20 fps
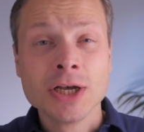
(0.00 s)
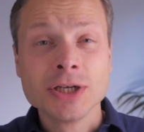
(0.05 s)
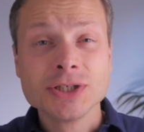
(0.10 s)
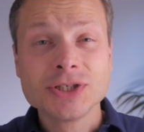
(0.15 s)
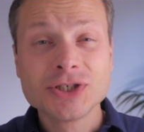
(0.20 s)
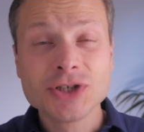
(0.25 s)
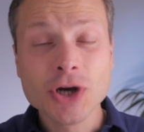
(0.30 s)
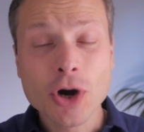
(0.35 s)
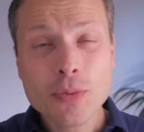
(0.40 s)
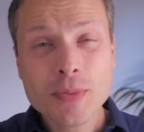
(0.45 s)

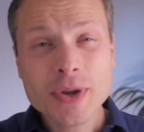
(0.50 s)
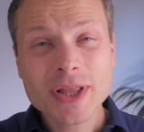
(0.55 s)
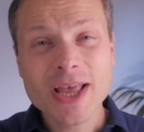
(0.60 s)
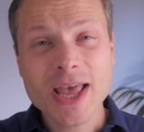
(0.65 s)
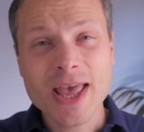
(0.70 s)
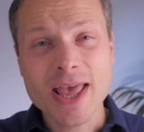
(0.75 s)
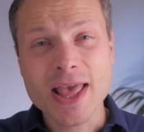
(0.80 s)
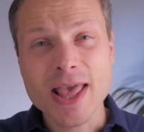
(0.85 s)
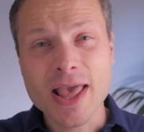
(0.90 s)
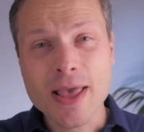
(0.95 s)
Show me
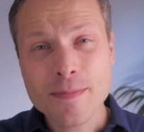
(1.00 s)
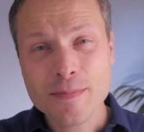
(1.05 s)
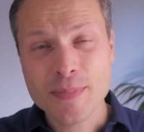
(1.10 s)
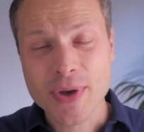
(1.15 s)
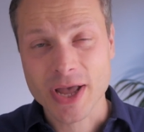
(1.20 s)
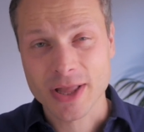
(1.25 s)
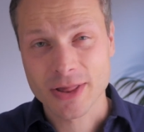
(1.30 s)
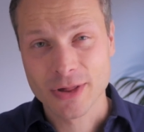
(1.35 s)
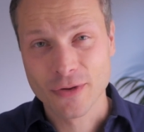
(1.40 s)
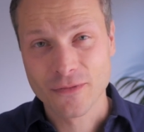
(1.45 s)
the
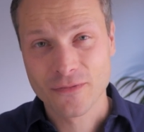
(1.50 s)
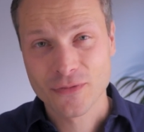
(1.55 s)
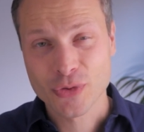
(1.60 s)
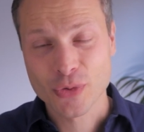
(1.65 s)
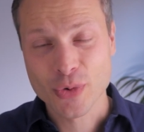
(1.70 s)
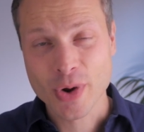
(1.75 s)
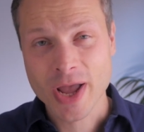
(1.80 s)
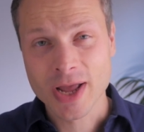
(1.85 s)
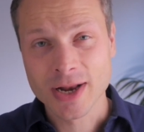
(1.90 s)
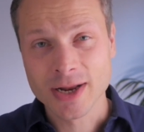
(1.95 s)
impact you've
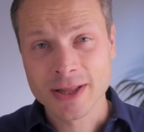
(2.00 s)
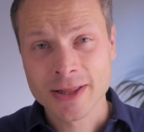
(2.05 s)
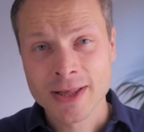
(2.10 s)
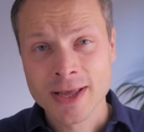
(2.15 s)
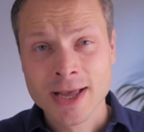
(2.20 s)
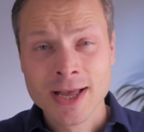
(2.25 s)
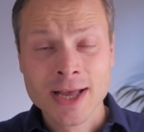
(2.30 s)
created.